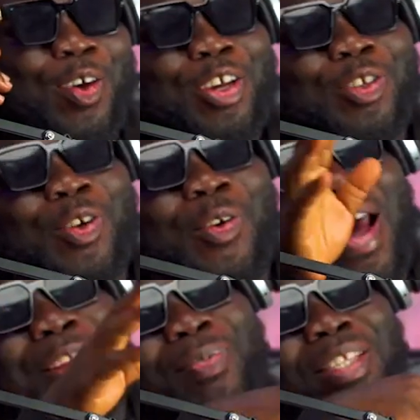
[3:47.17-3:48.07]
Okay, so
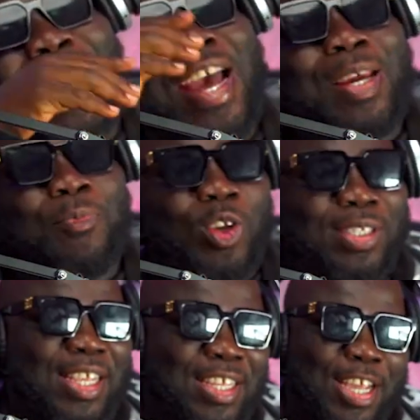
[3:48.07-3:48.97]
right beside him
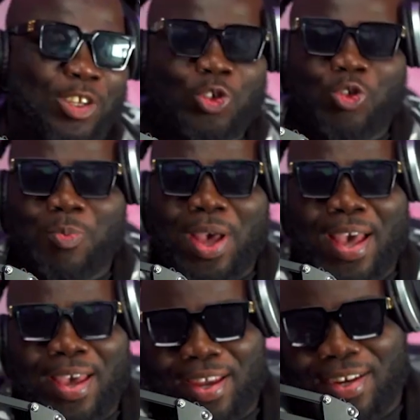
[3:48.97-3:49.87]
was Didier
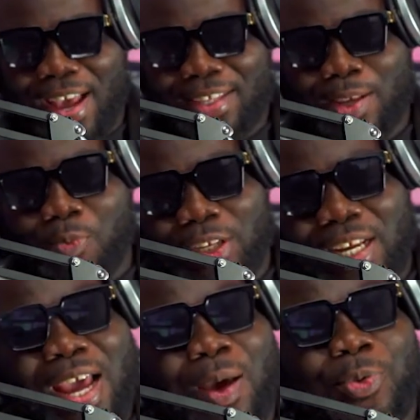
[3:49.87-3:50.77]
Drogba, and Asamoah
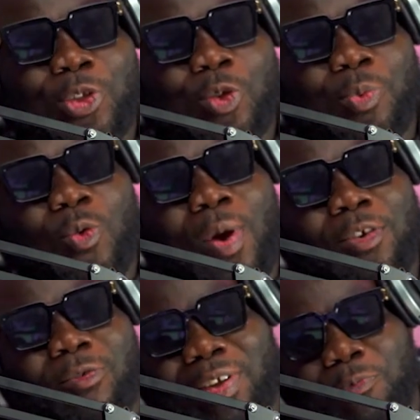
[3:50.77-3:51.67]
Gyan happens to be
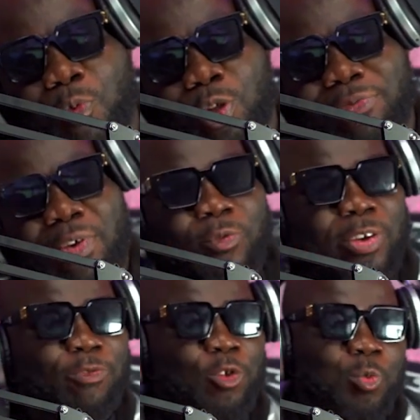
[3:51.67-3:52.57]
one of the most
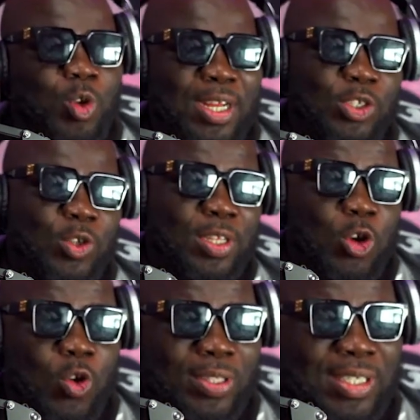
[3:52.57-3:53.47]
favorite footballers on
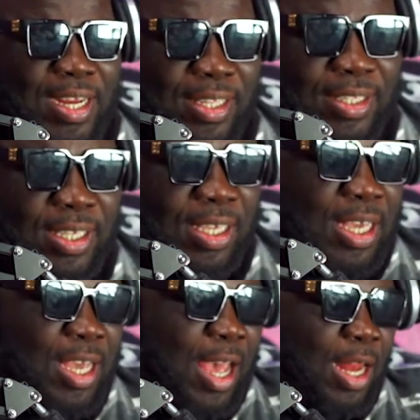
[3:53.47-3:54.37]
the continent,
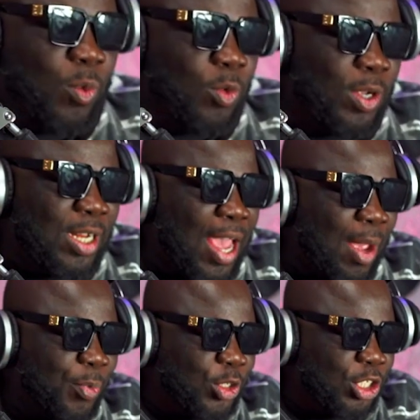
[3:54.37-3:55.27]
and we really
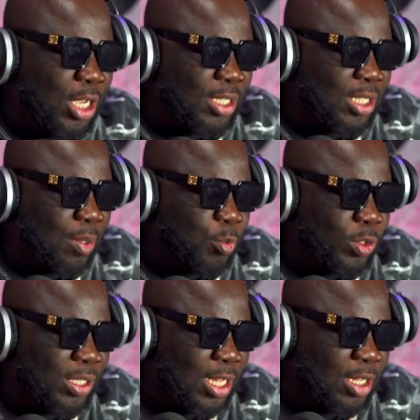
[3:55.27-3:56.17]
appreciate him.
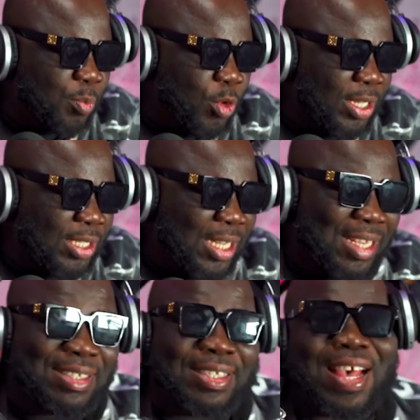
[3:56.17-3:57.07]
We celebrate
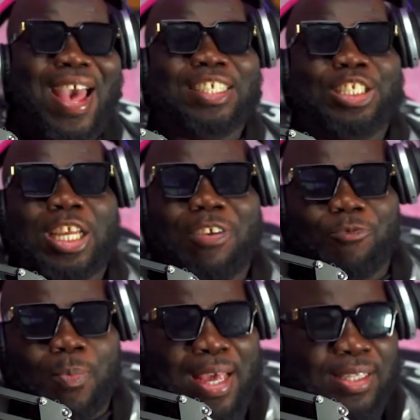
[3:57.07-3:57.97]
his
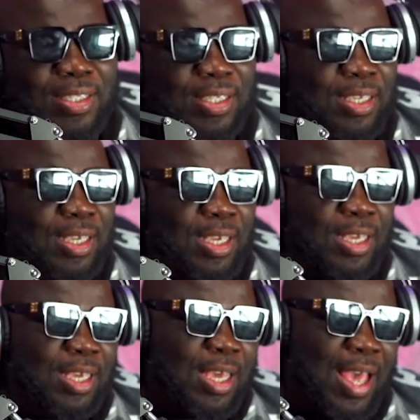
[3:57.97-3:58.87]
achievements
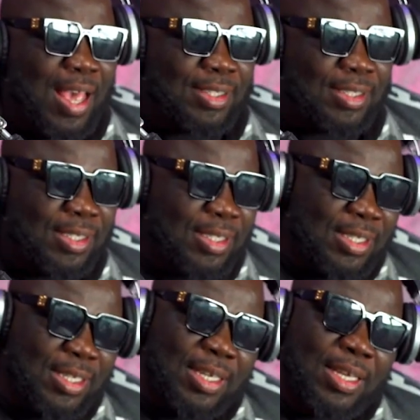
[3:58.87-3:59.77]
as